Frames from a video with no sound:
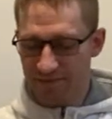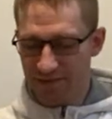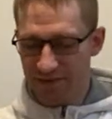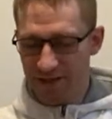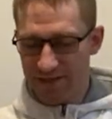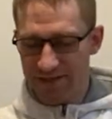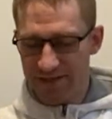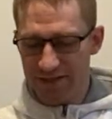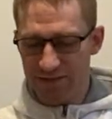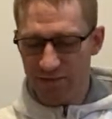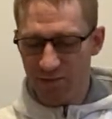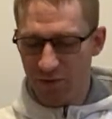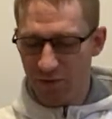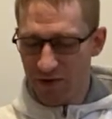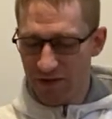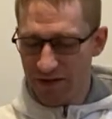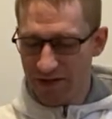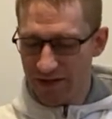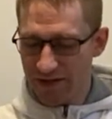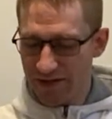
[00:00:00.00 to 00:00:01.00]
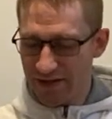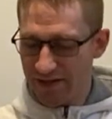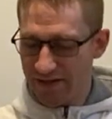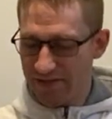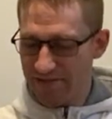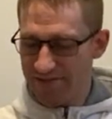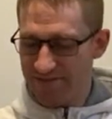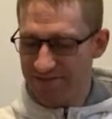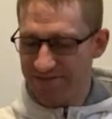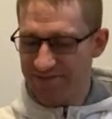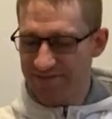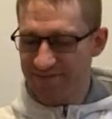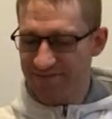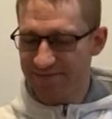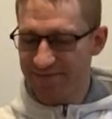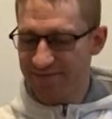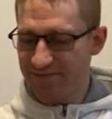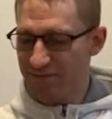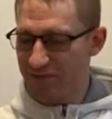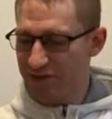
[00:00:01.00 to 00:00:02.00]
It's just more,
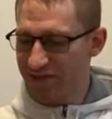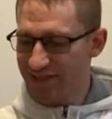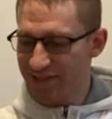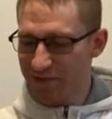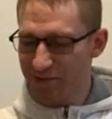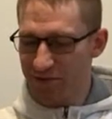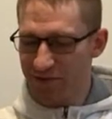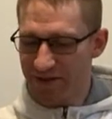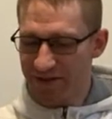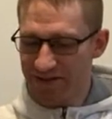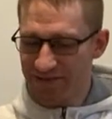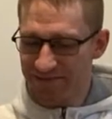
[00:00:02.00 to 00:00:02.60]
what is that word?